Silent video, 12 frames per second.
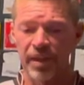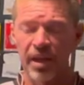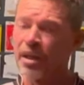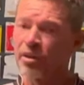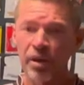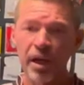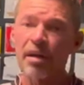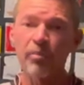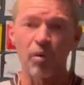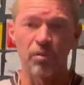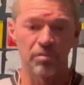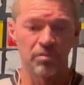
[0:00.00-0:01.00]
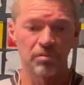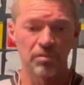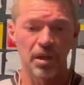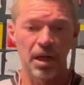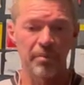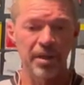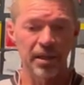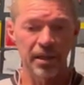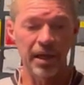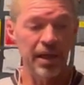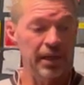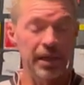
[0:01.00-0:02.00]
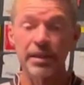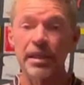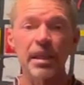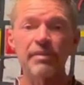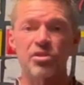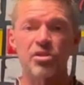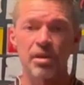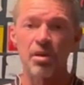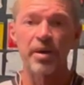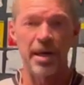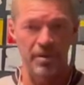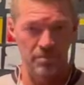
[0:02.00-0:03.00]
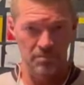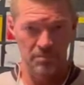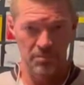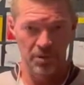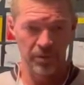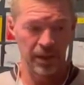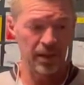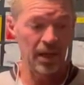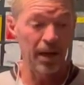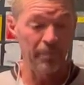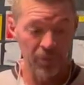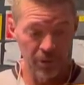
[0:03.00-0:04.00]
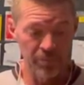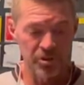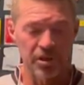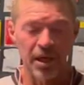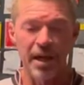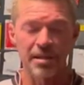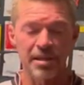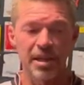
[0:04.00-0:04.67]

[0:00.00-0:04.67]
Incredible. I mean, it, it didn't even slow down, okay? I promise you guys,